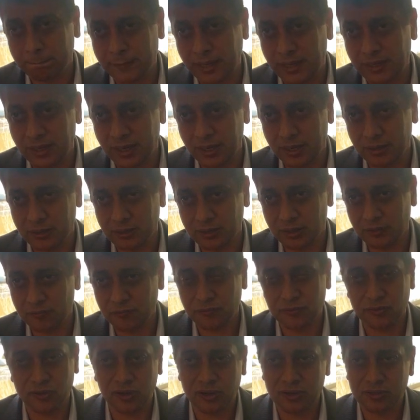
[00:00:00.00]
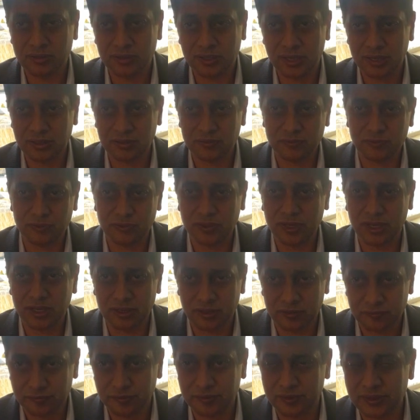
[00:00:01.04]
And if not, then if you can
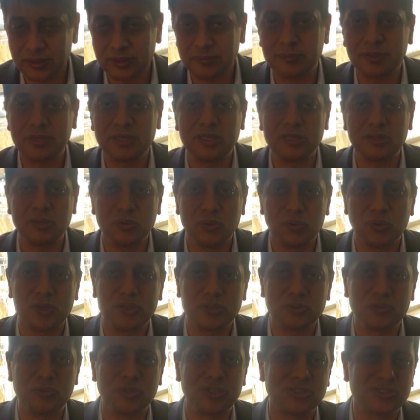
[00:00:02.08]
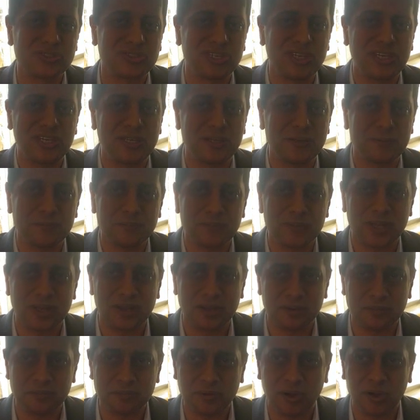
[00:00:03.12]
afford the money, go and do the screening.
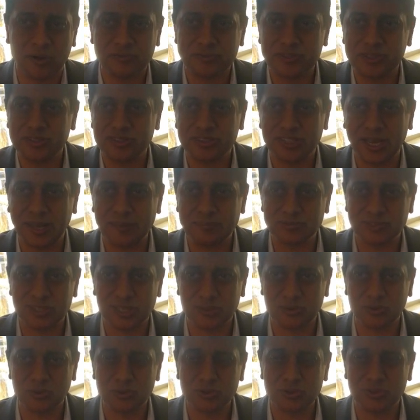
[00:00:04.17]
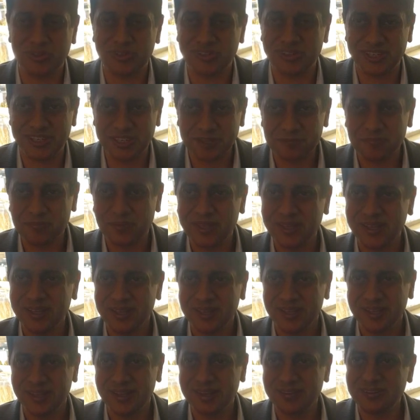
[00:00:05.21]
Oftentimes I go to India.
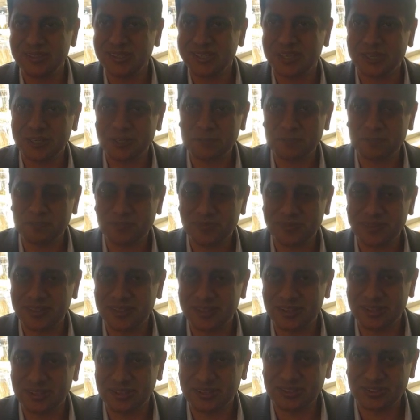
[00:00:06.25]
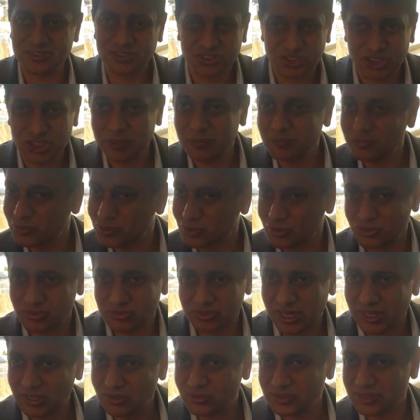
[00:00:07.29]
India is cheap, so
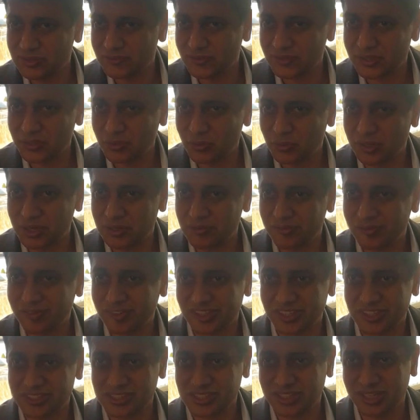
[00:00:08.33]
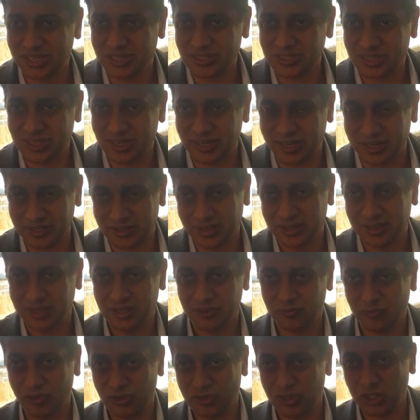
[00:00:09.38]
try to see if you can go to a different destination, like
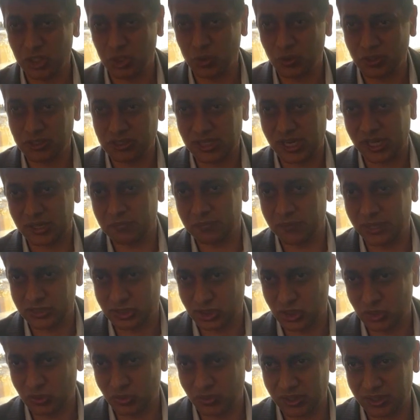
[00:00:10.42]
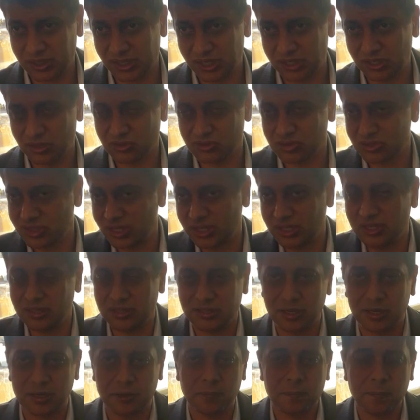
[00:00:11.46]
if you're in the US, like Mexico, and get your screening
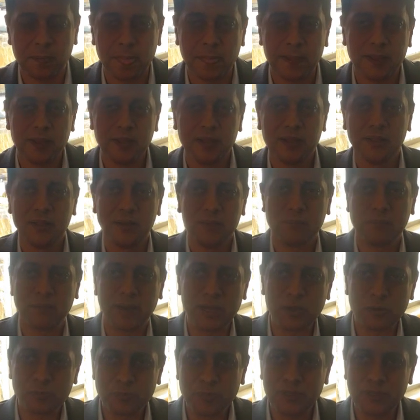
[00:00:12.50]
done. My